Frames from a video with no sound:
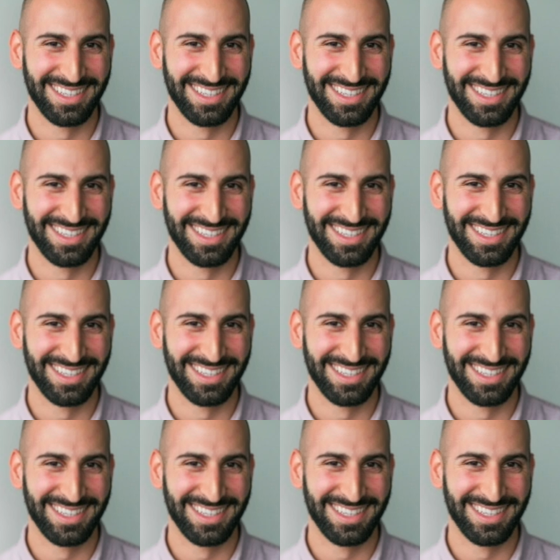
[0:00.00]

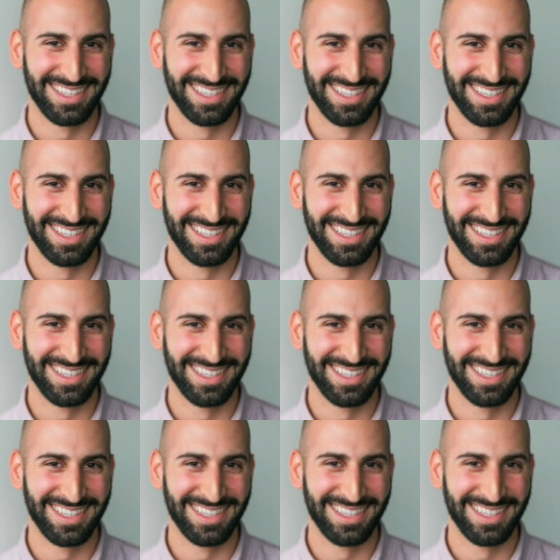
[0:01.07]

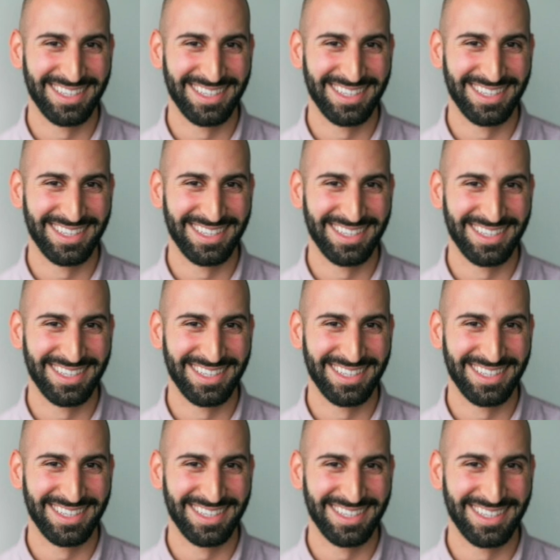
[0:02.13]

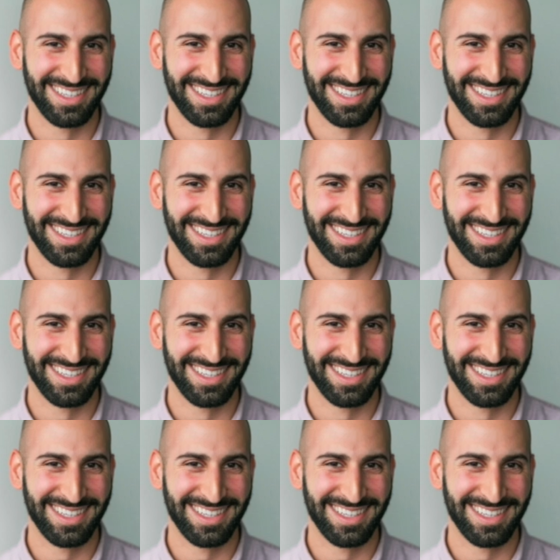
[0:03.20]
[no speech]